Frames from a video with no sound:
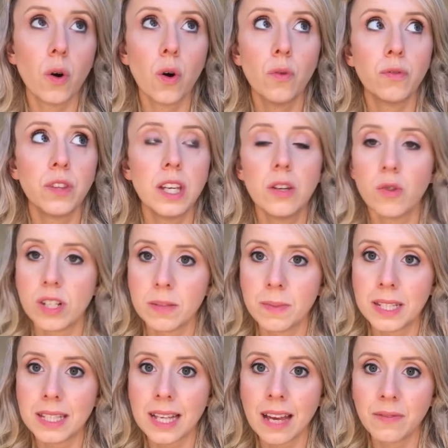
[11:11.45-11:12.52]
of the
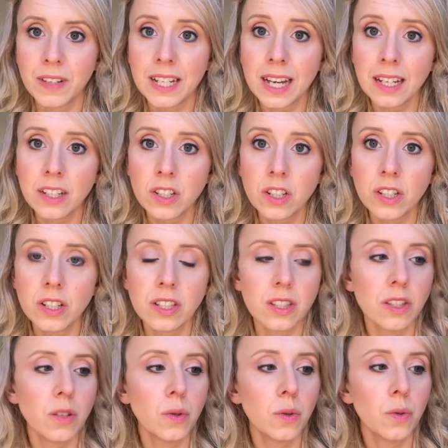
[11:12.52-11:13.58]
Christmas advent calendars,
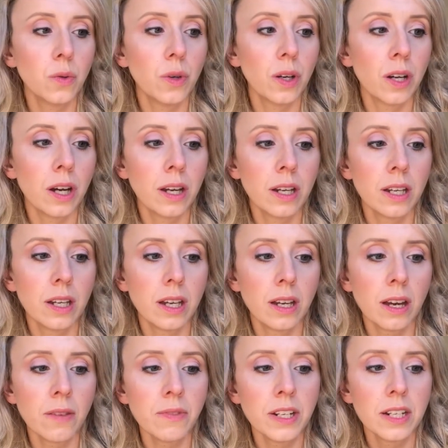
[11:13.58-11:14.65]
so I
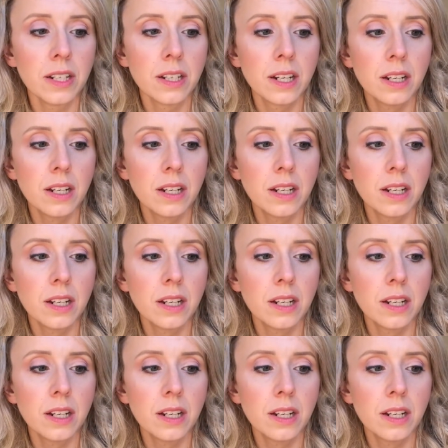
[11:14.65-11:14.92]
haven't,